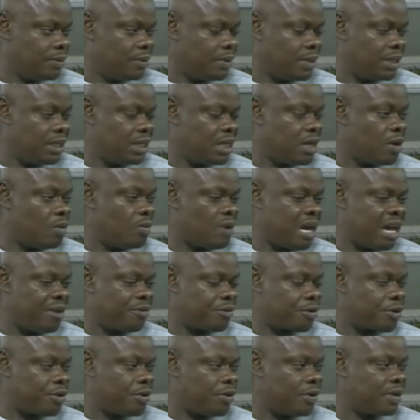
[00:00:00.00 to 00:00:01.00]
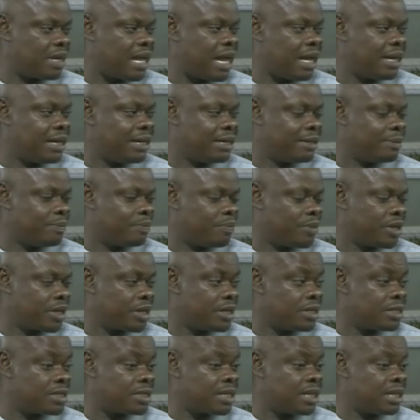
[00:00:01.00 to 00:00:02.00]
The wife called, I didn't pick.
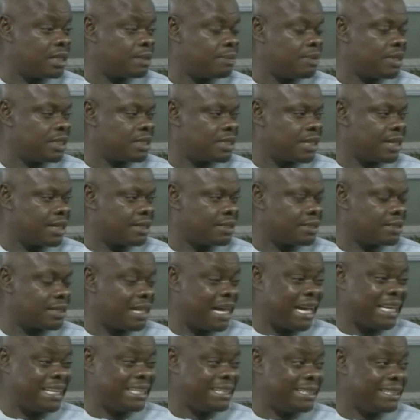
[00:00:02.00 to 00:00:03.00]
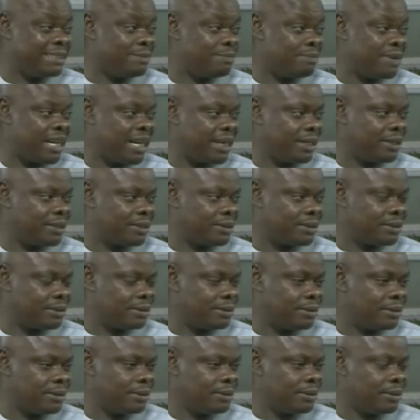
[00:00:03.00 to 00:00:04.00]
He sent me text, I didn't mind it.
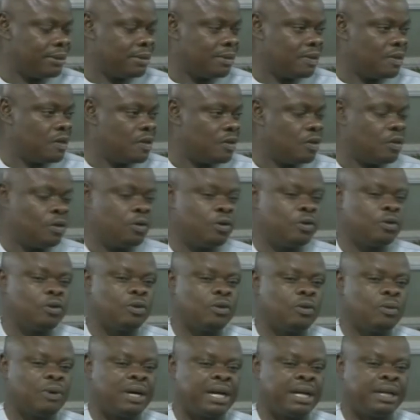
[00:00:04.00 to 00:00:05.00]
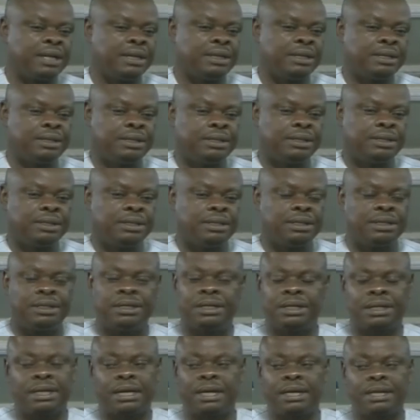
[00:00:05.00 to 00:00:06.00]
You know why? He
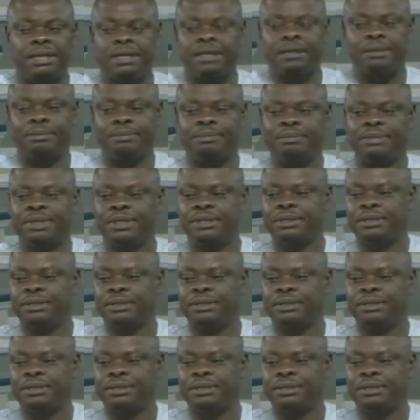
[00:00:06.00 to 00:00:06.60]
can't help me.